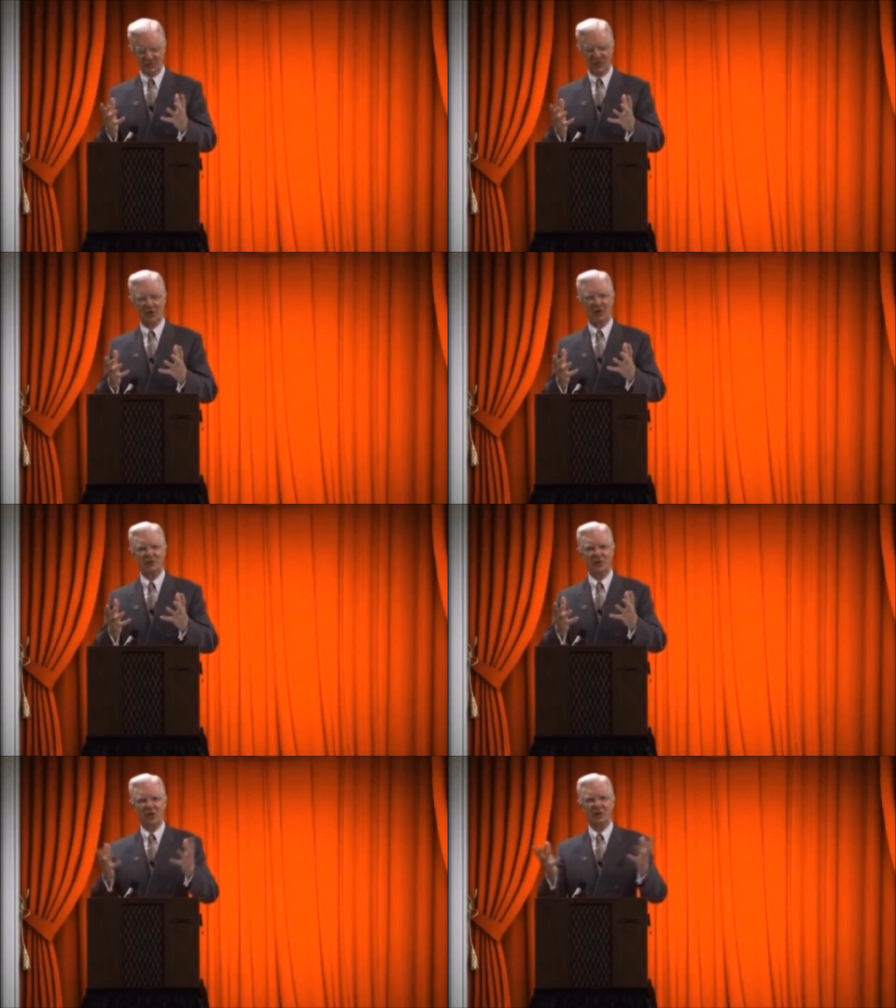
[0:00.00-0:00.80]
It's going to
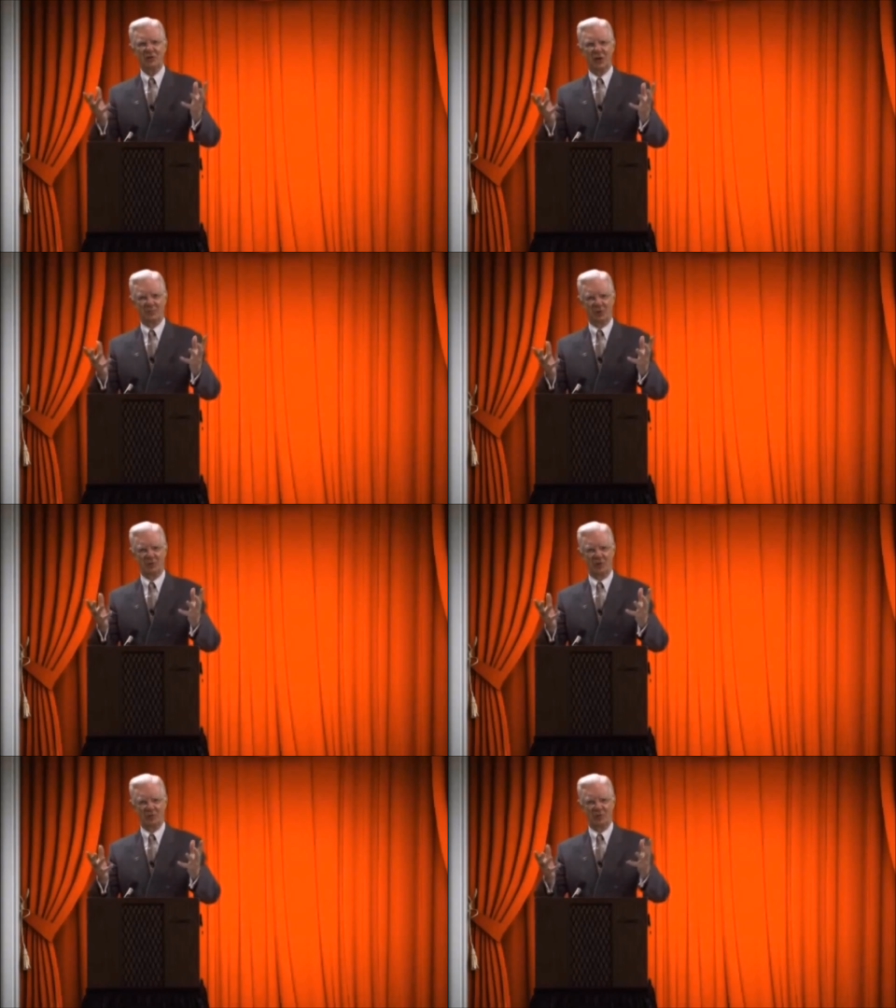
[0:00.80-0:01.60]
cause your income to
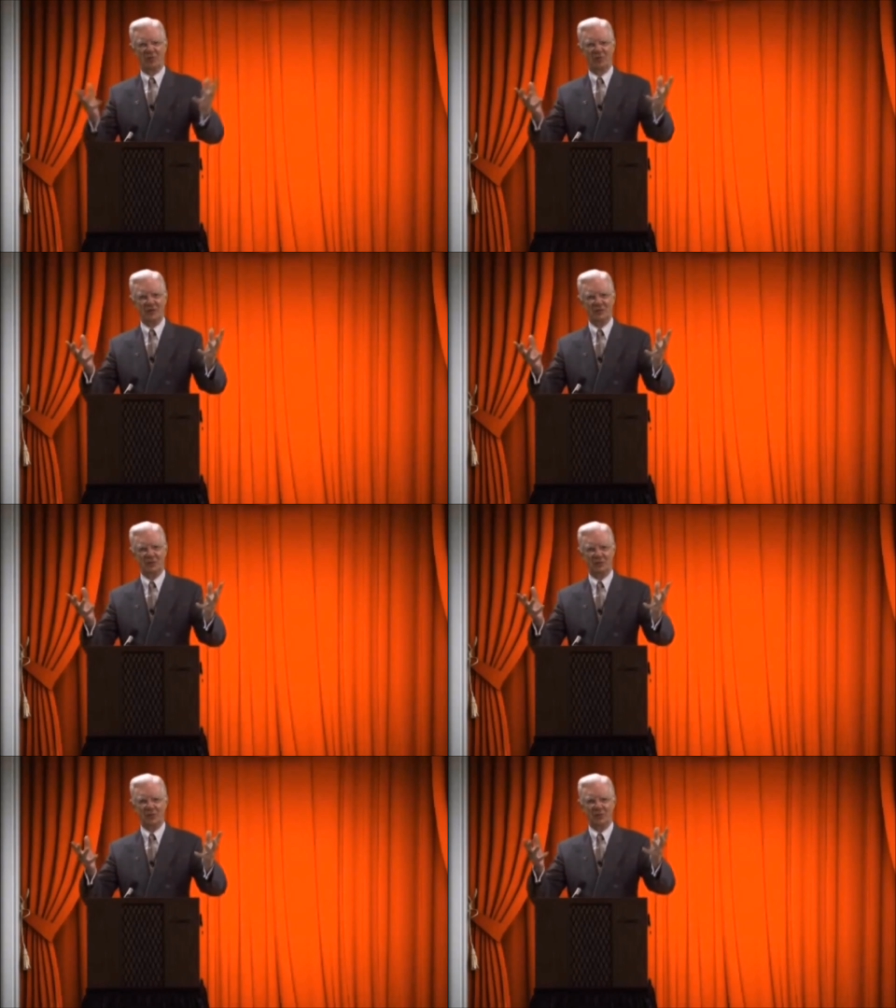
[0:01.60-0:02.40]
grow, your friends
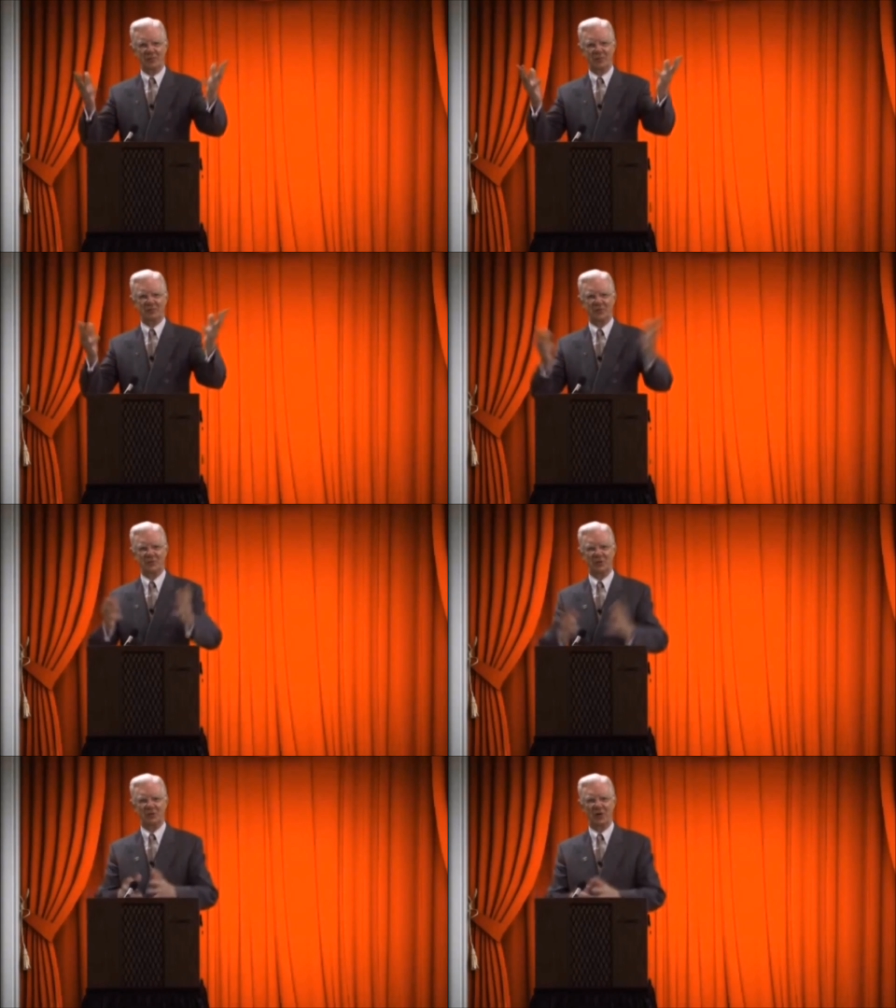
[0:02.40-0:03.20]
to grow, your
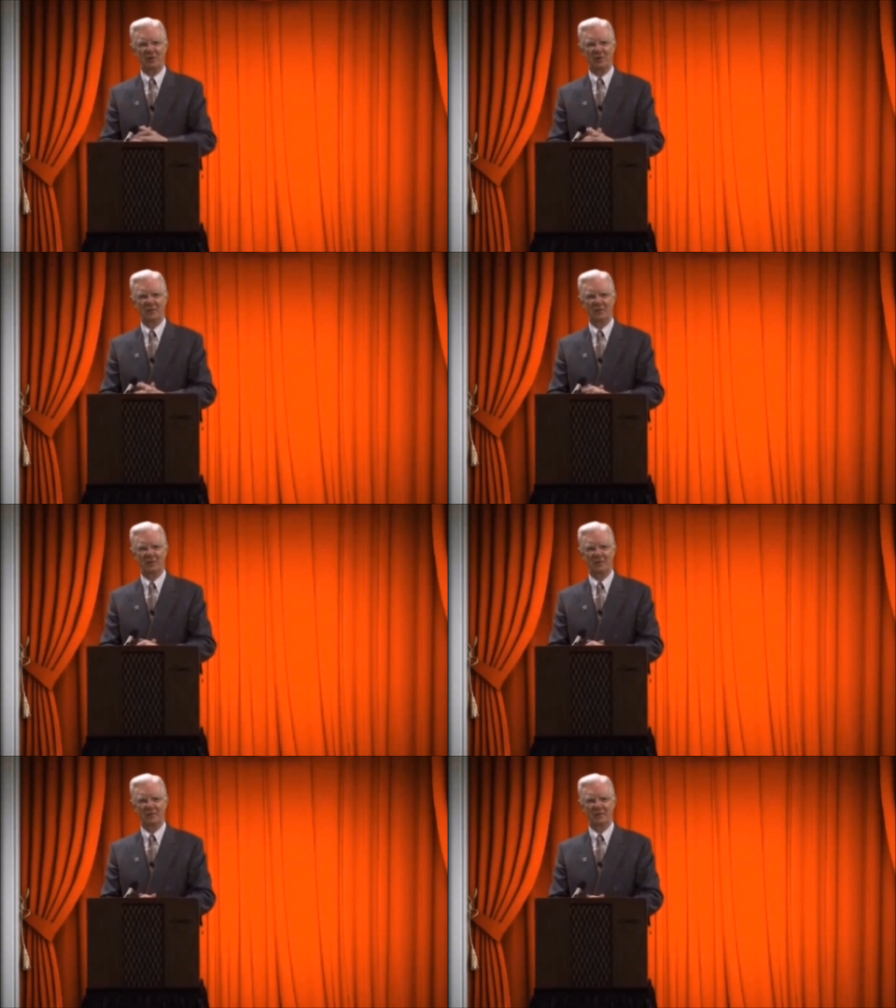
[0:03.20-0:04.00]
business to grow.
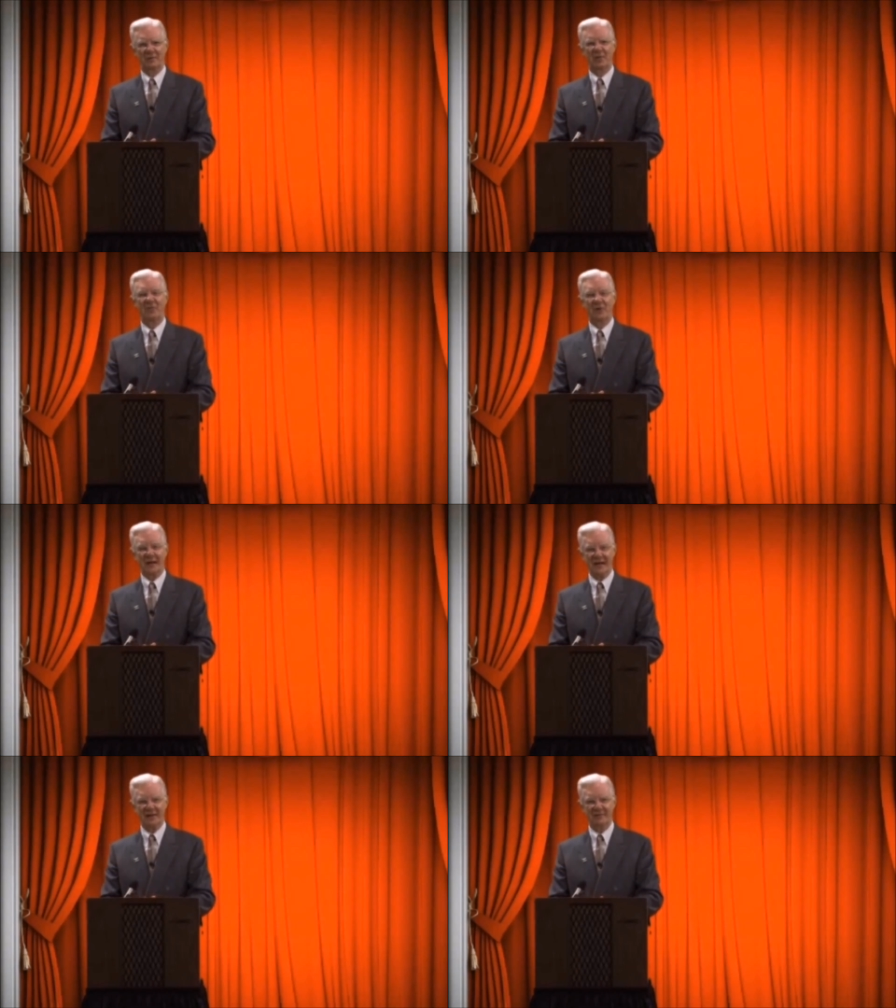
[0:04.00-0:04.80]

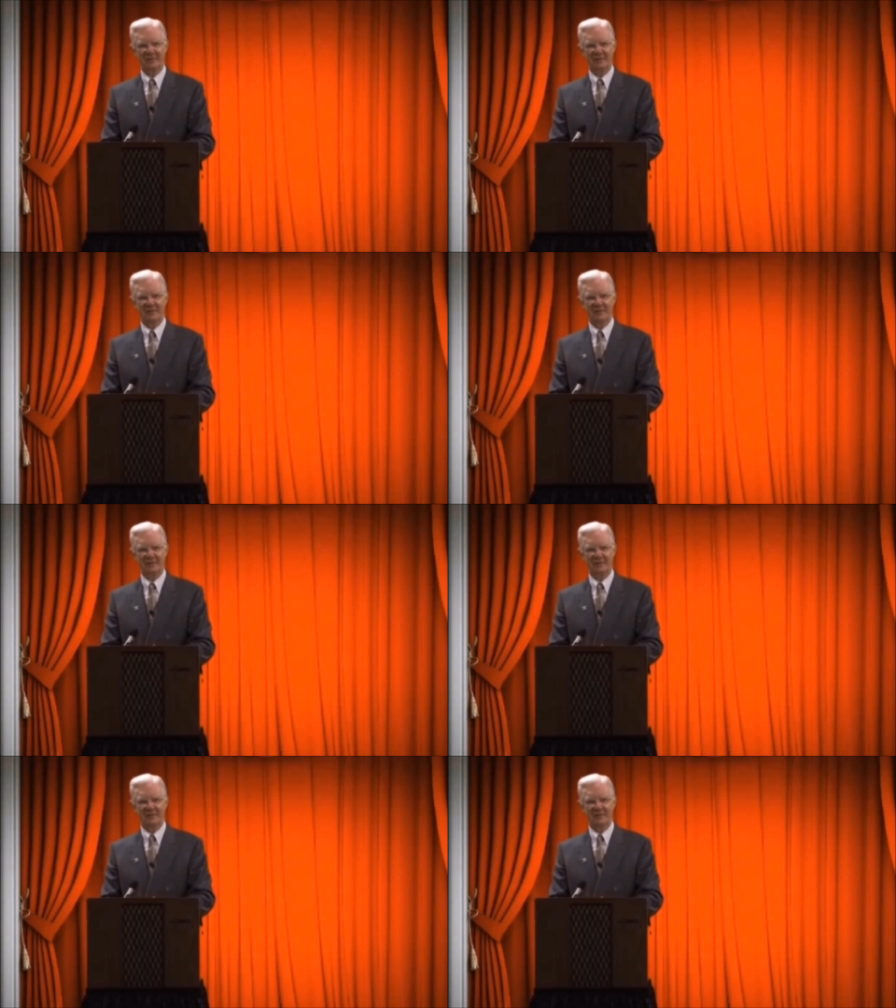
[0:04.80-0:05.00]
Forgive.